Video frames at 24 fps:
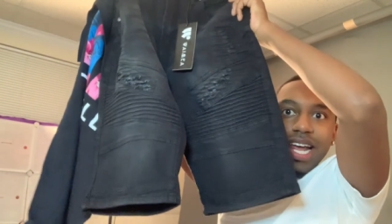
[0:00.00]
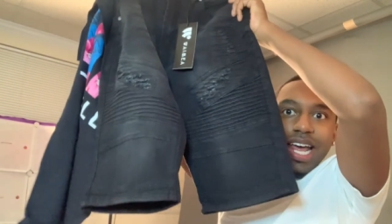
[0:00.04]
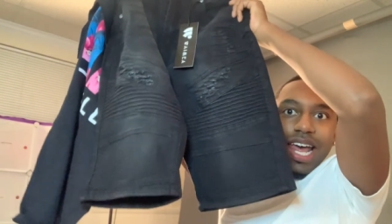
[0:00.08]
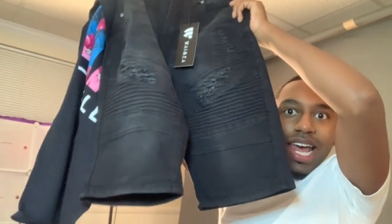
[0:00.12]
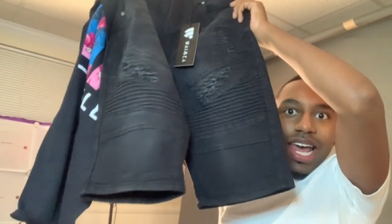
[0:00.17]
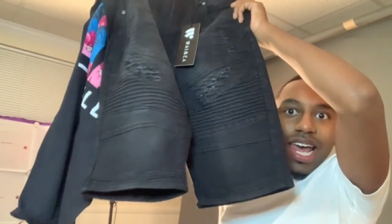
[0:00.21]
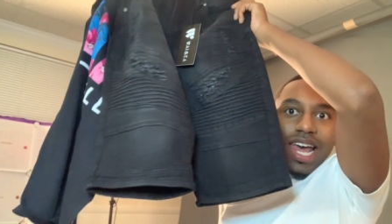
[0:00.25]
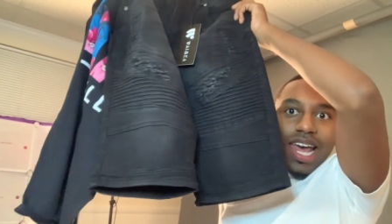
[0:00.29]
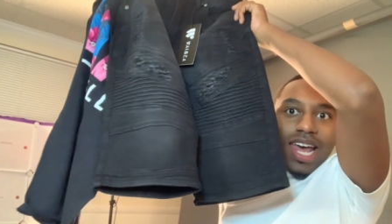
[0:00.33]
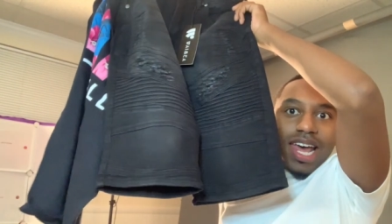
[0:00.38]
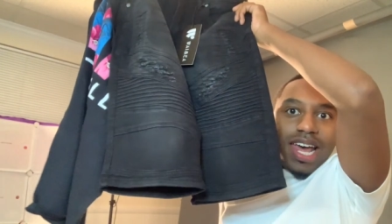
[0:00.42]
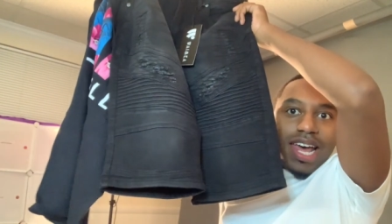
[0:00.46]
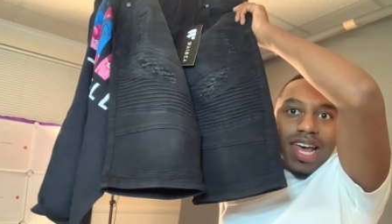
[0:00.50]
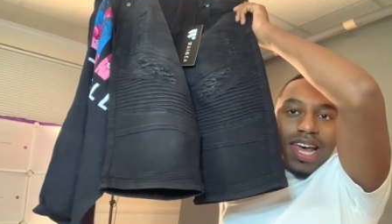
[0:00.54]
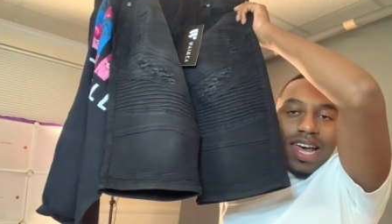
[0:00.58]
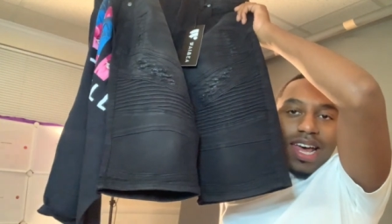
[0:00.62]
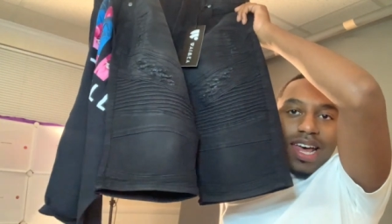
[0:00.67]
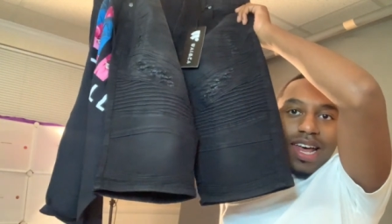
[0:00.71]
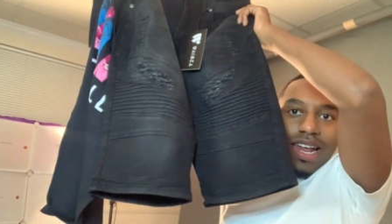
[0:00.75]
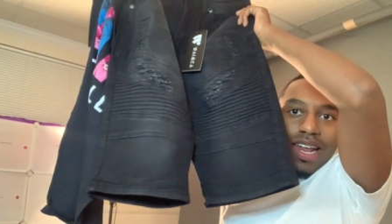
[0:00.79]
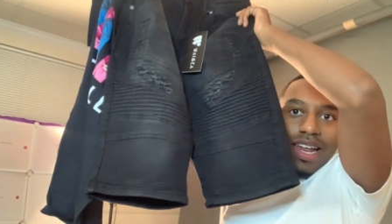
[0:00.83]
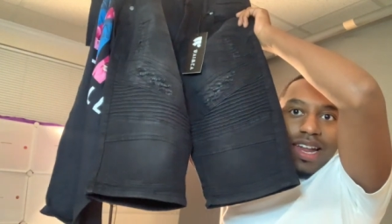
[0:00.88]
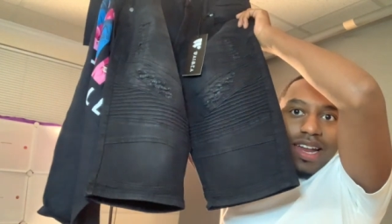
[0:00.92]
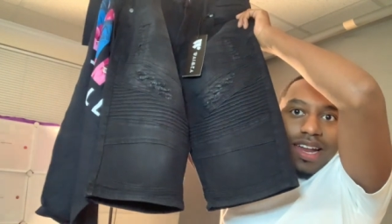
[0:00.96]

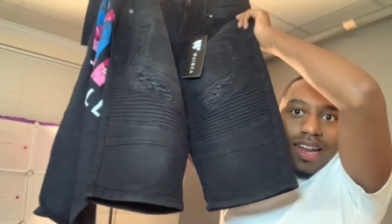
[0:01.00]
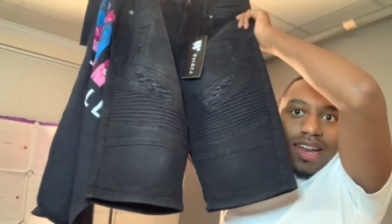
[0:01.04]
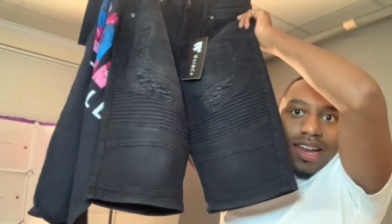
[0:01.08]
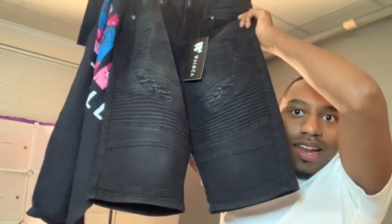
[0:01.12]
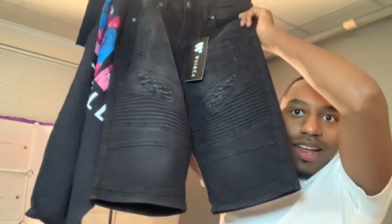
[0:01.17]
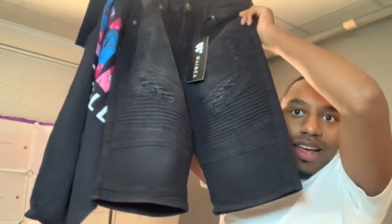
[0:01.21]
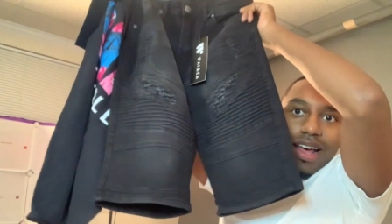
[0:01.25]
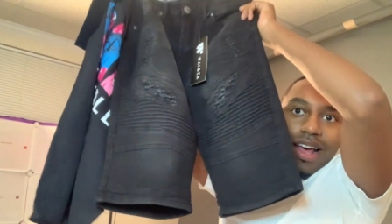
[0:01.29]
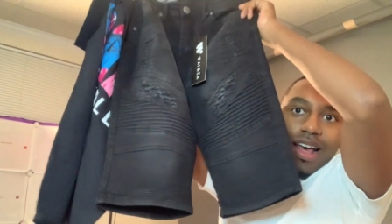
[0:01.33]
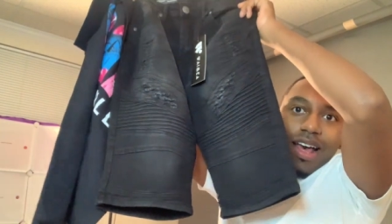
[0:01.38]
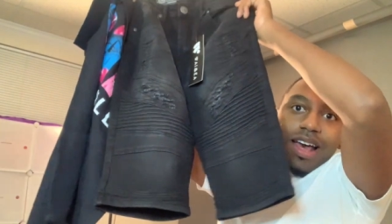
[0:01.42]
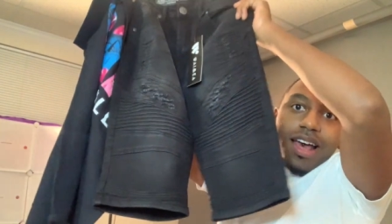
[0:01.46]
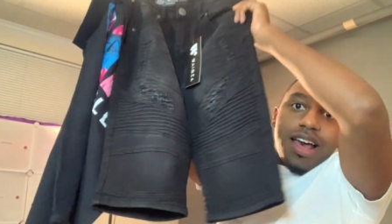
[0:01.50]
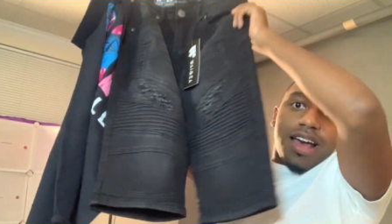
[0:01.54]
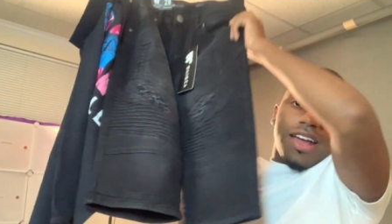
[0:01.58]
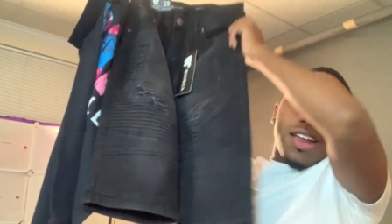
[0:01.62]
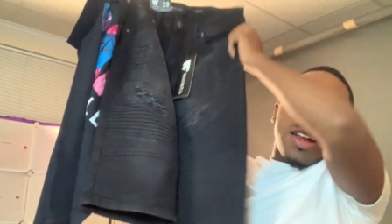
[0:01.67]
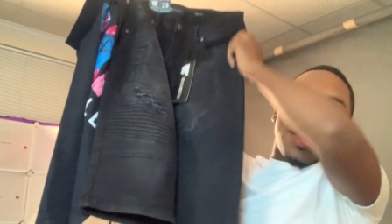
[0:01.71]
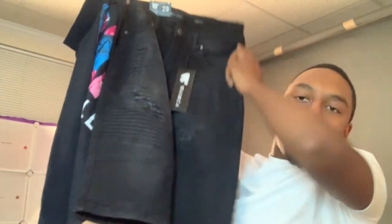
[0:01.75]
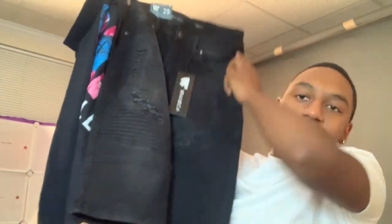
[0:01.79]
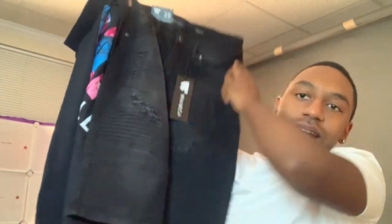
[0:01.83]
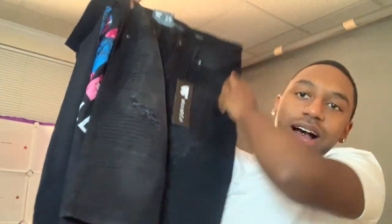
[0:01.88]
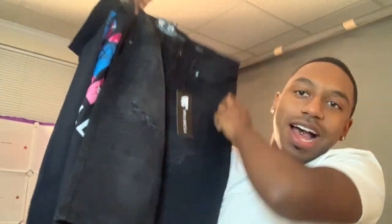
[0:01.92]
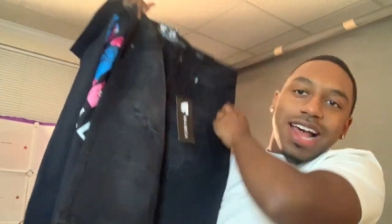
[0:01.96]
And, you
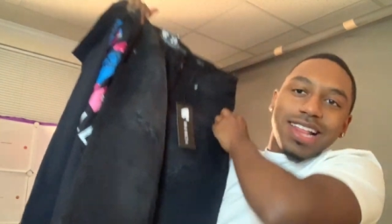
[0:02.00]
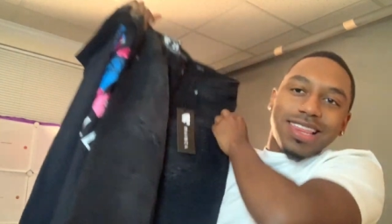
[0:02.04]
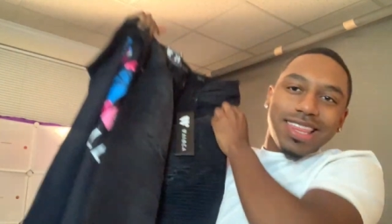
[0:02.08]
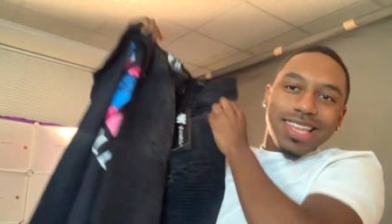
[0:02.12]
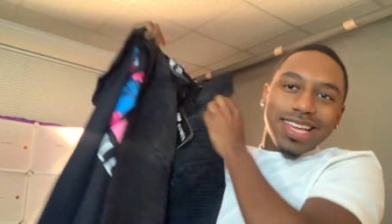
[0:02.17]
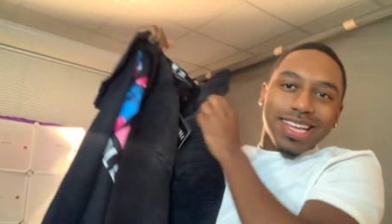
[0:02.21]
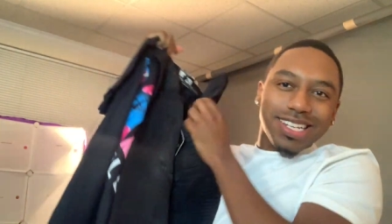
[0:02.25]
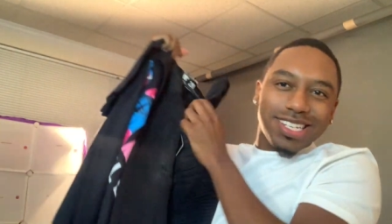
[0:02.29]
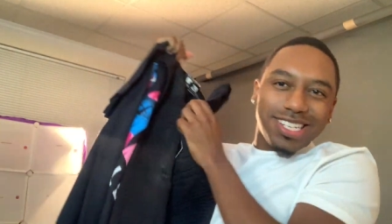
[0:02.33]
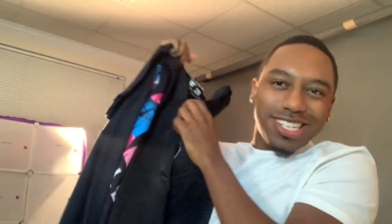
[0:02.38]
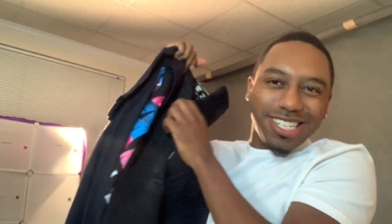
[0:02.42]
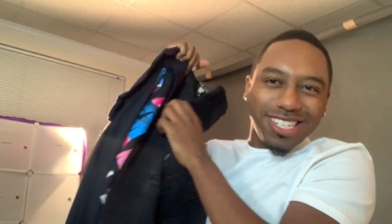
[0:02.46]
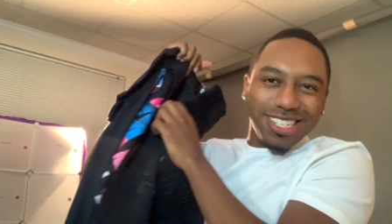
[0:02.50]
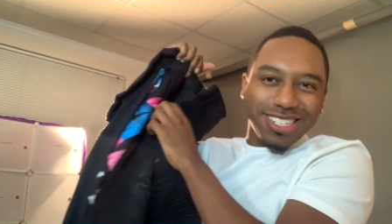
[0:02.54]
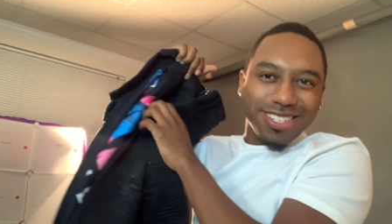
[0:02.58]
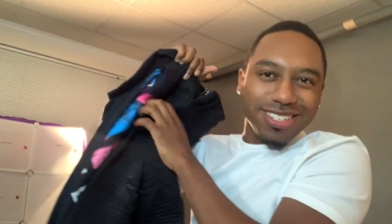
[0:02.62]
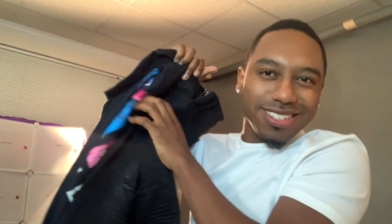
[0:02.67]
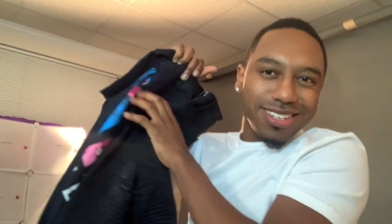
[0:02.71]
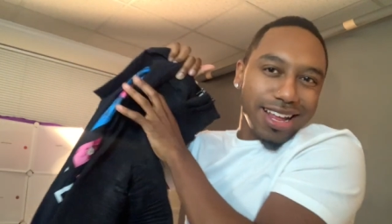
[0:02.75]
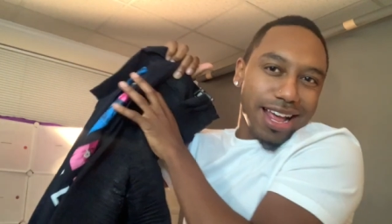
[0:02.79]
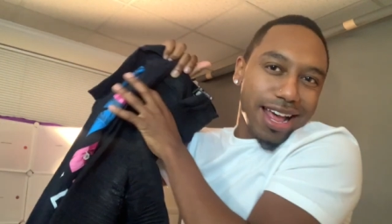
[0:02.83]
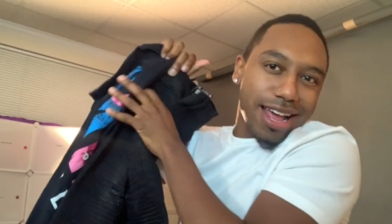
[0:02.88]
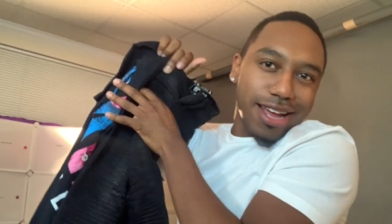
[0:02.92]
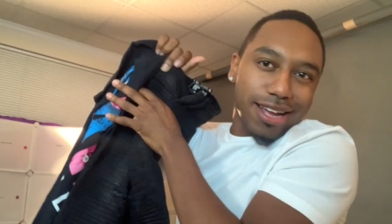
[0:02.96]
know, I think it's just
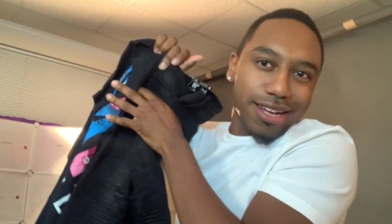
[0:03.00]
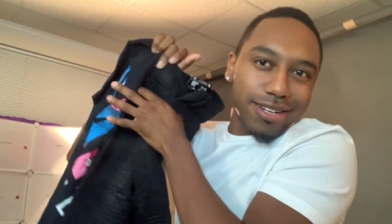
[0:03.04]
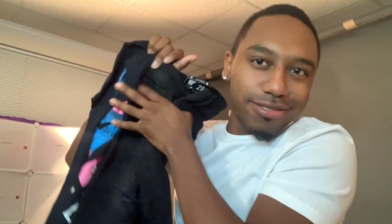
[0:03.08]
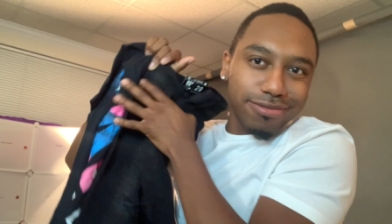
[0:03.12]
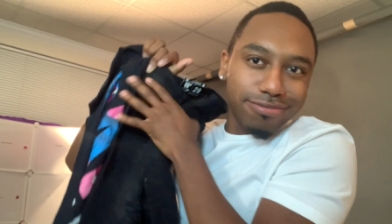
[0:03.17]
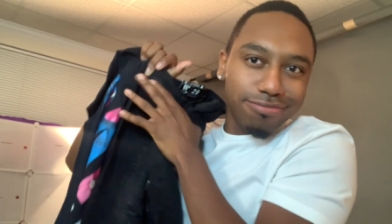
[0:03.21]
like